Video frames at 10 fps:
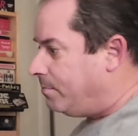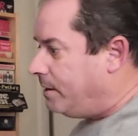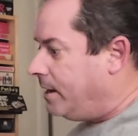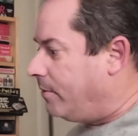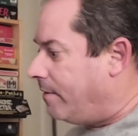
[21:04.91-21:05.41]
But
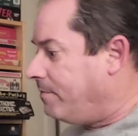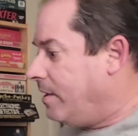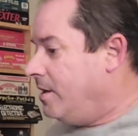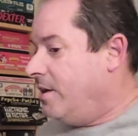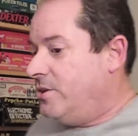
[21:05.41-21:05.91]
anyway,
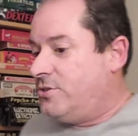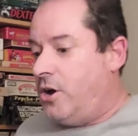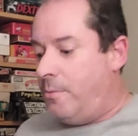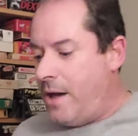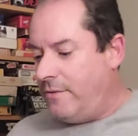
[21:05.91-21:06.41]
so
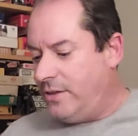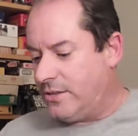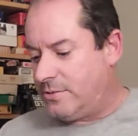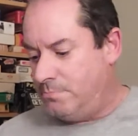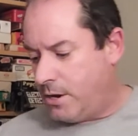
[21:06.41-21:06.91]
I might have to get
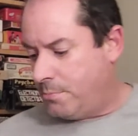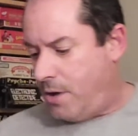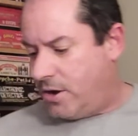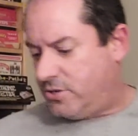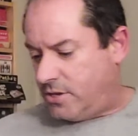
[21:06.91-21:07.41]
some bigger
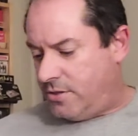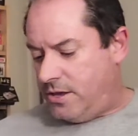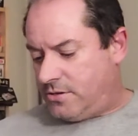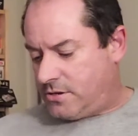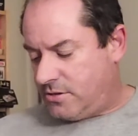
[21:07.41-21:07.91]
boxes on
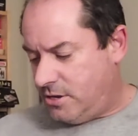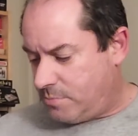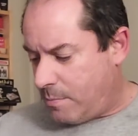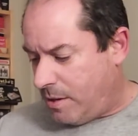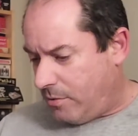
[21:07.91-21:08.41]
these, because these
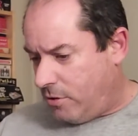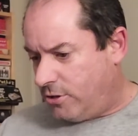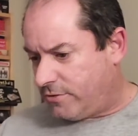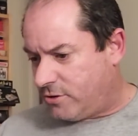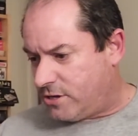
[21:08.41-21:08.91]
might be used
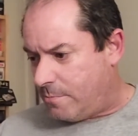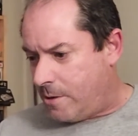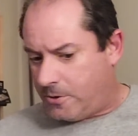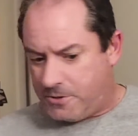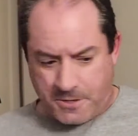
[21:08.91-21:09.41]
for something
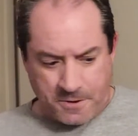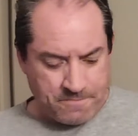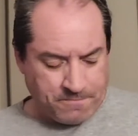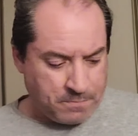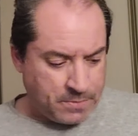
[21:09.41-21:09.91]
else.
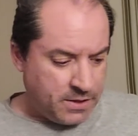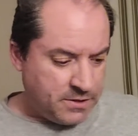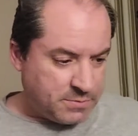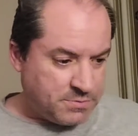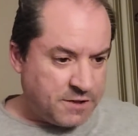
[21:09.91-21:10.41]

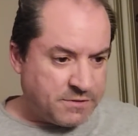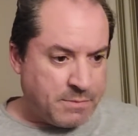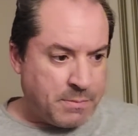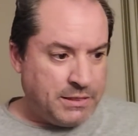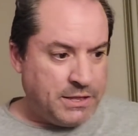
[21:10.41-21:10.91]
Some stuff that
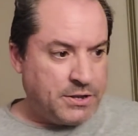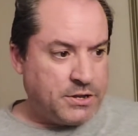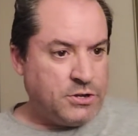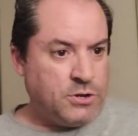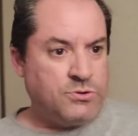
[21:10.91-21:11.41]
maybe Linda
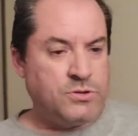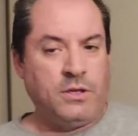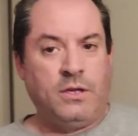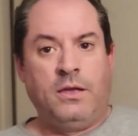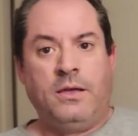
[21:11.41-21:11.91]
can use.
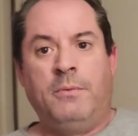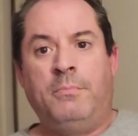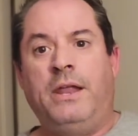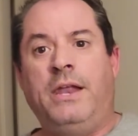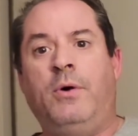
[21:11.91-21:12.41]

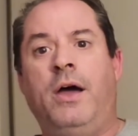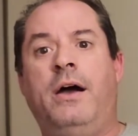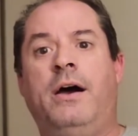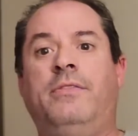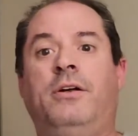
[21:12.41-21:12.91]
But anyway,
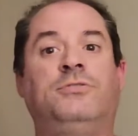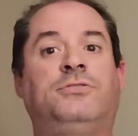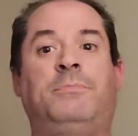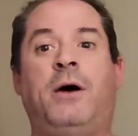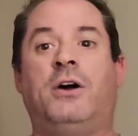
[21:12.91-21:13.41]
there's
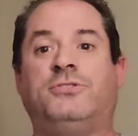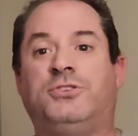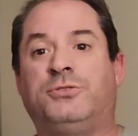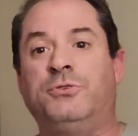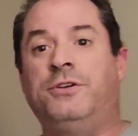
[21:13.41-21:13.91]
the boxes
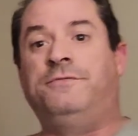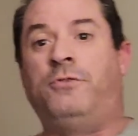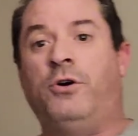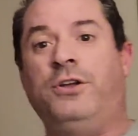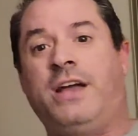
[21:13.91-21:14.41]
3 and
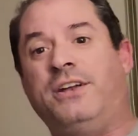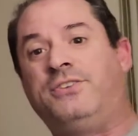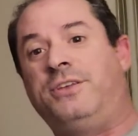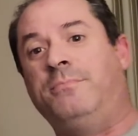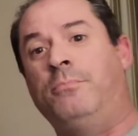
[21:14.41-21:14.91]
4. You got to
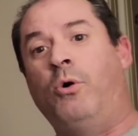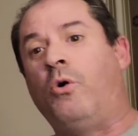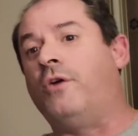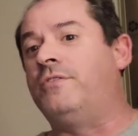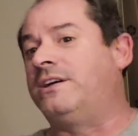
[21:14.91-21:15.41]
see
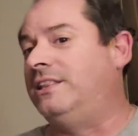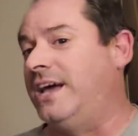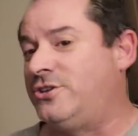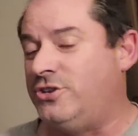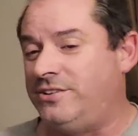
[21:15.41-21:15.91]
more of the
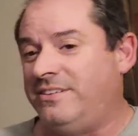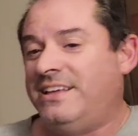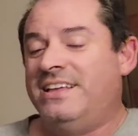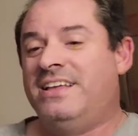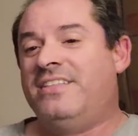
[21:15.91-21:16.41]
collection
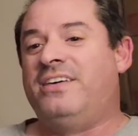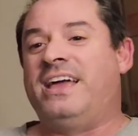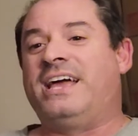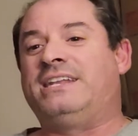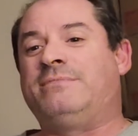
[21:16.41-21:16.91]
that I
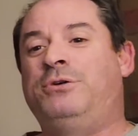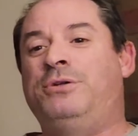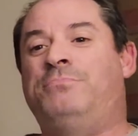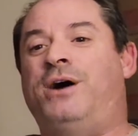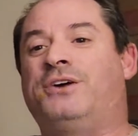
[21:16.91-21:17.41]
got to put in
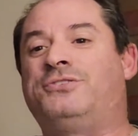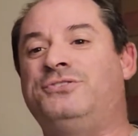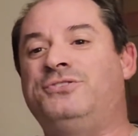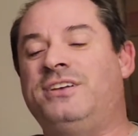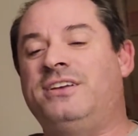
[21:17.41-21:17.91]

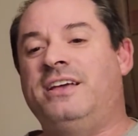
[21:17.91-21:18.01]
boxes.